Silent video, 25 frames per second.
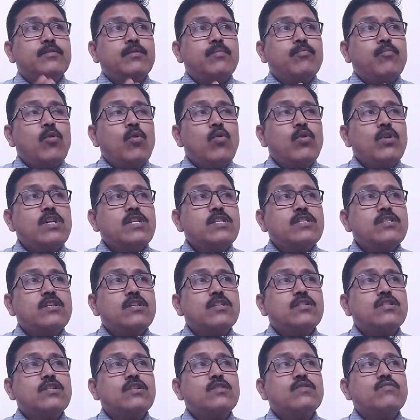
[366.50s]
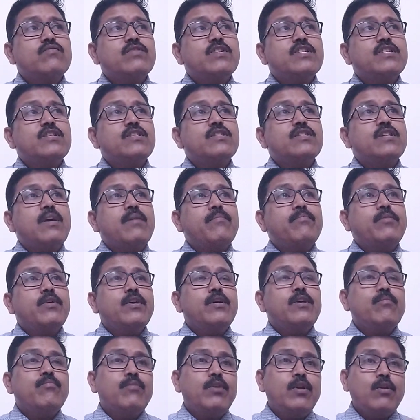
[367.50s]
floral structures which is
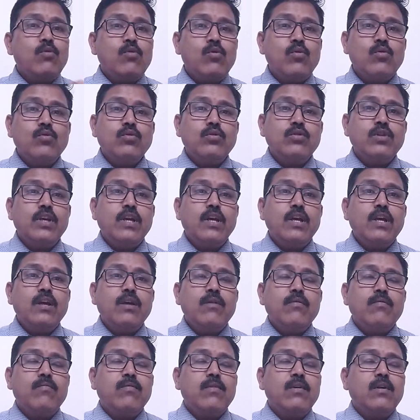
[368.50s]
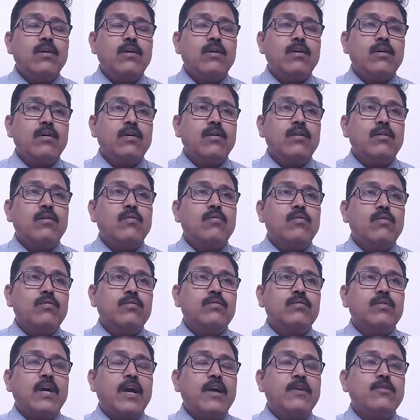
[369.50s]
appear below the
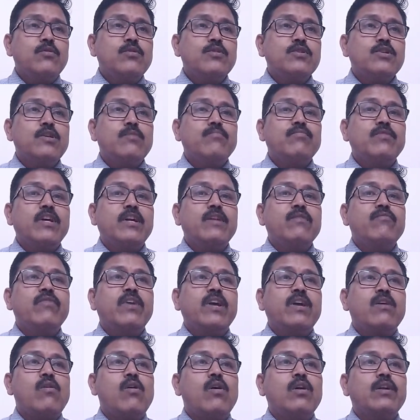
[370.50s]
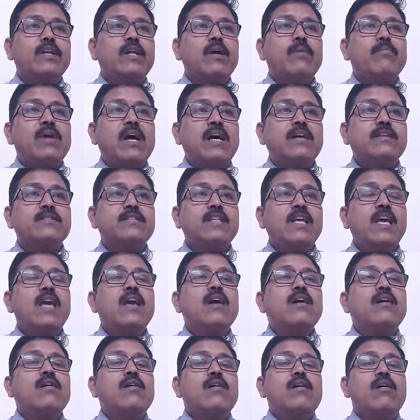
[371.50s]
gynoecium, then we call them as
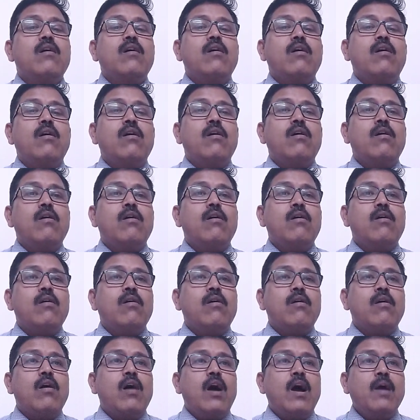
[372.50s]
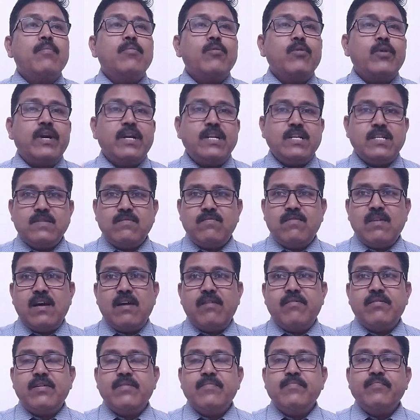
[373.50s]
the hypogynous
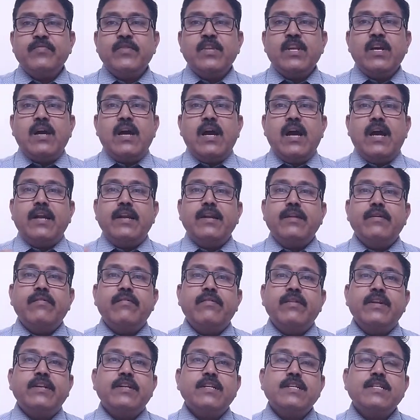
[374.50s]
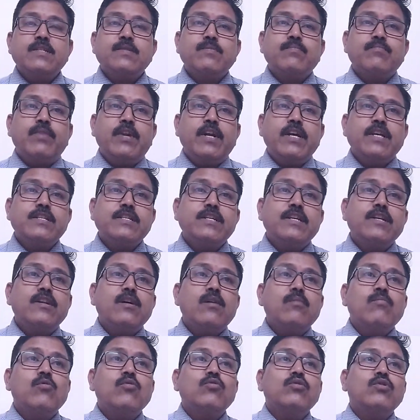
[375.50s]
flower. And it is present
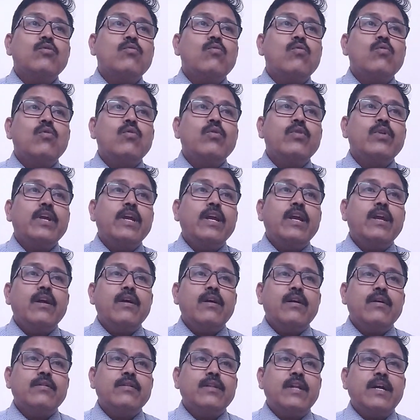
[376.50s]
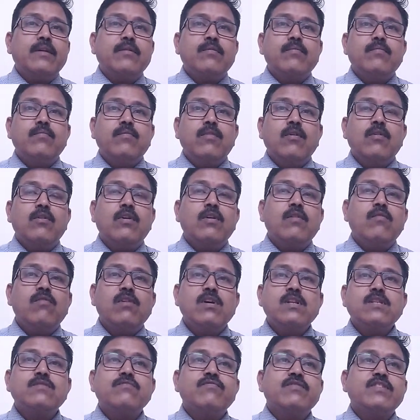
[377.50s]
above the ovary, that floral
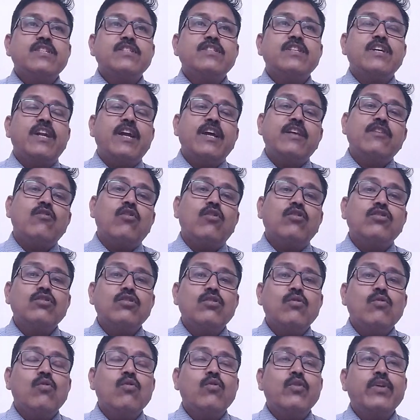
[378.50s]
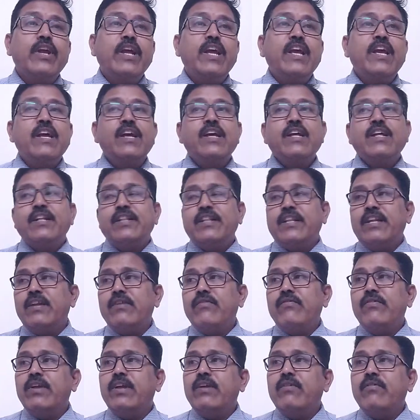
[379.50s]
whorls which is arise on the ovary,
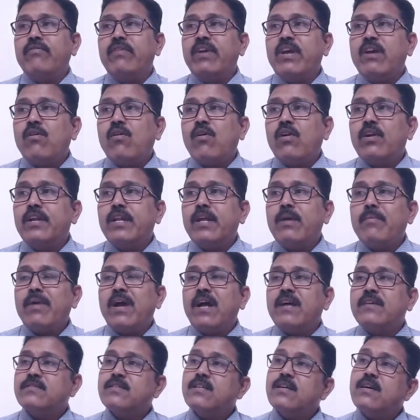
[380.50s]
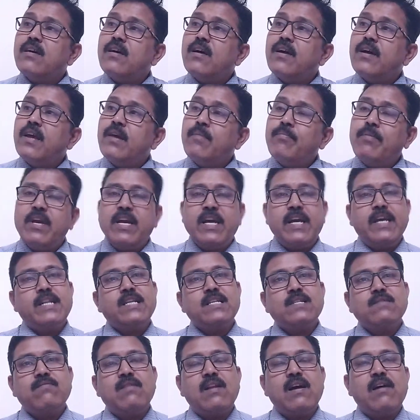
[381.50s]
then we call them as a
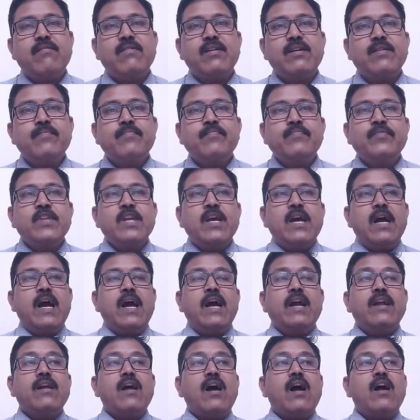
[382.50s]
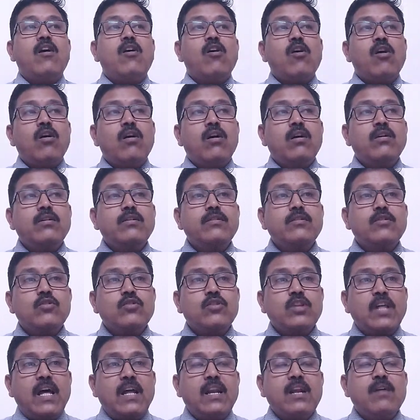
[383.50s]
epigynous flower. And on
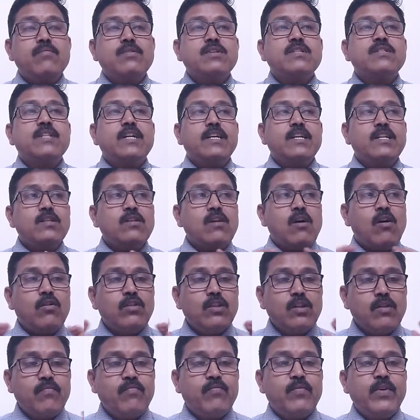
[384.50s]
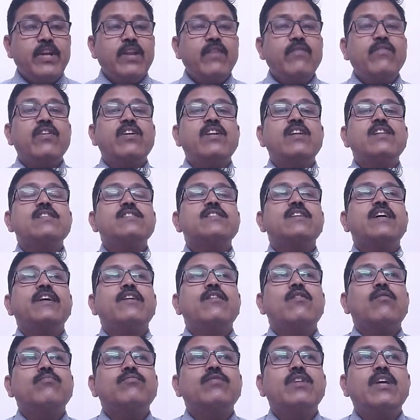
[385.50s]
the thalamus, that is on the peripheral side
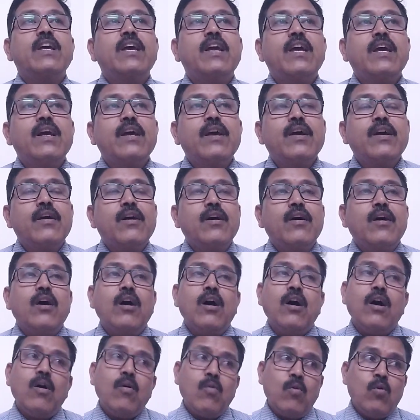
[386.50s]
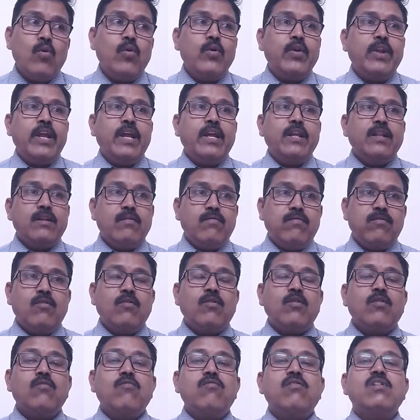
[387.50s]
of the ovary, the
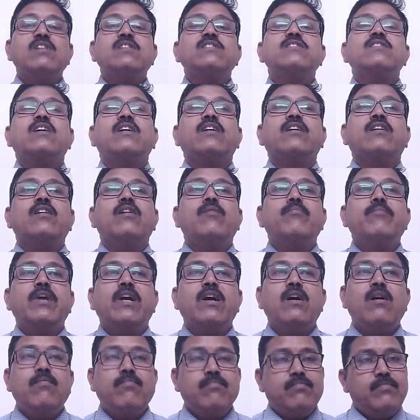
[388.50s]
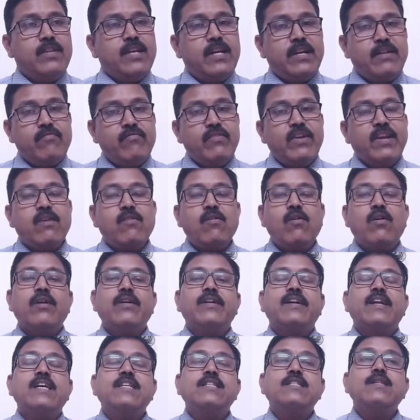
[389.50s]
floral whorls are coming up, then we call
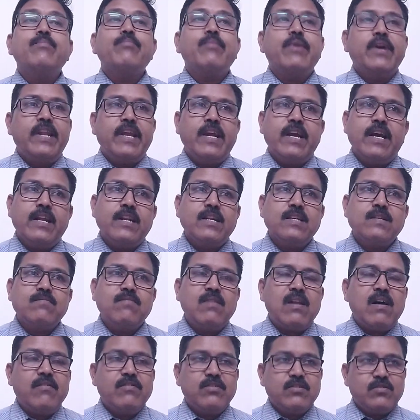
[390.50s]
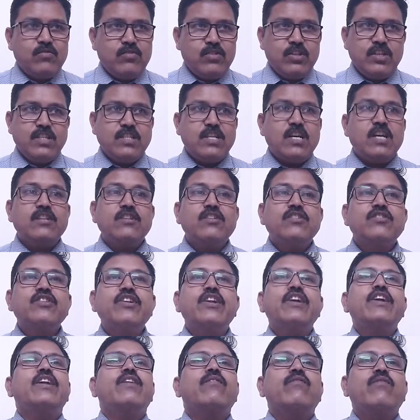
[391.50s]
it as the perigynous flower. So these are the
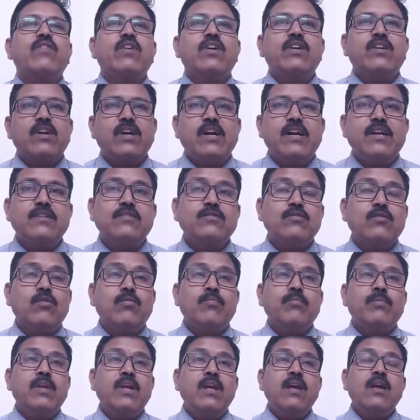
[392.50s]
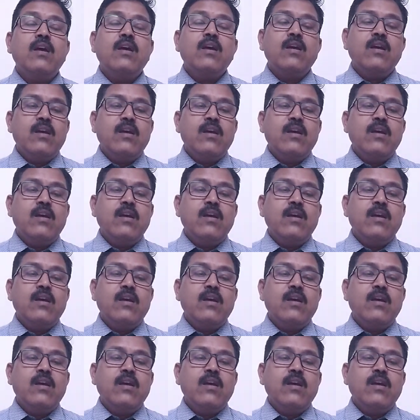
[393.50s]
three different kinds of the